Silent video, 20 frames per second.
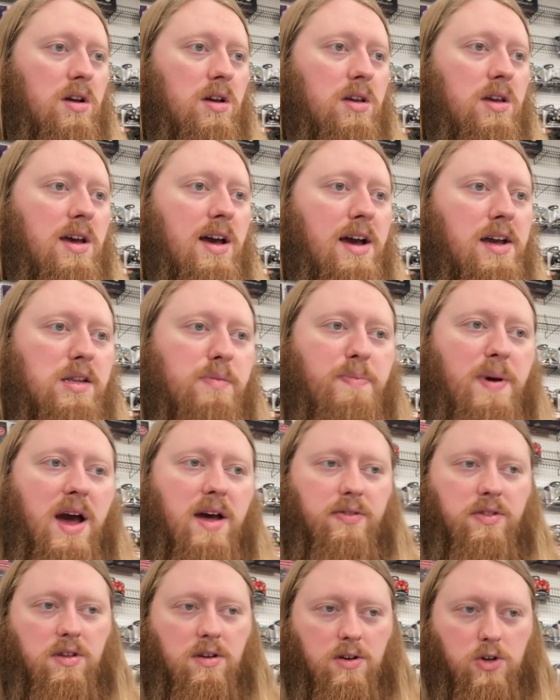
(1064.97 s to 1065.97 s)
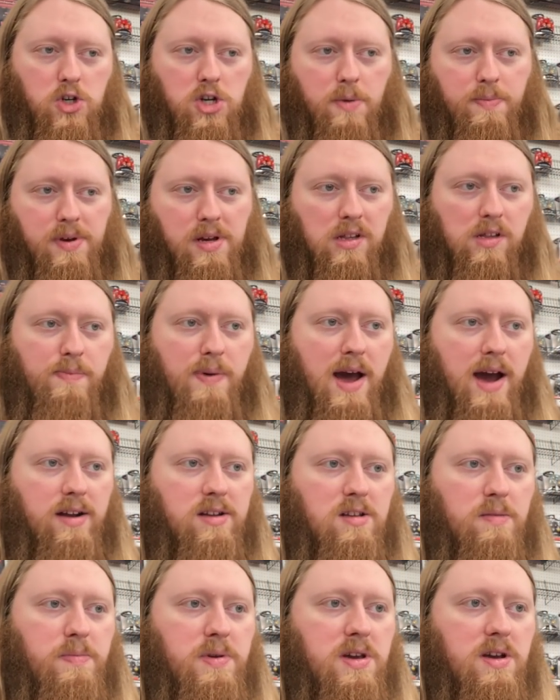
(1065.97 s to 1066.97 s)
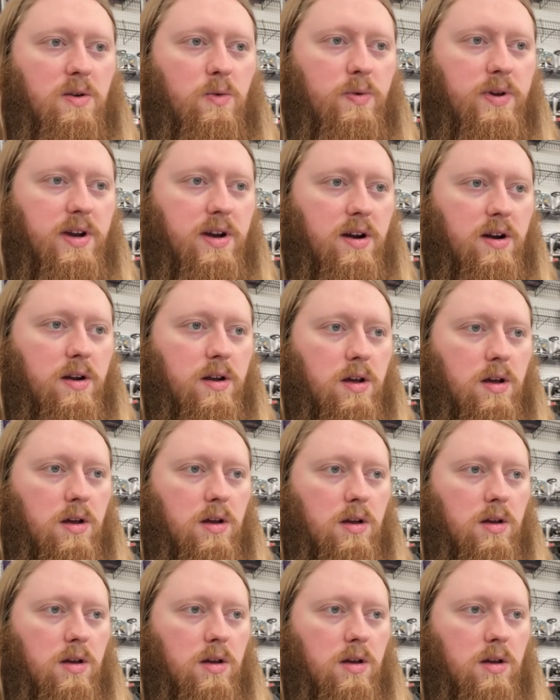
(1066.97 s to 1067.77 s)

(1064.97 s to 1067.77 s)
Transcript: Yeah, it's bad. The shipping's back to being weird.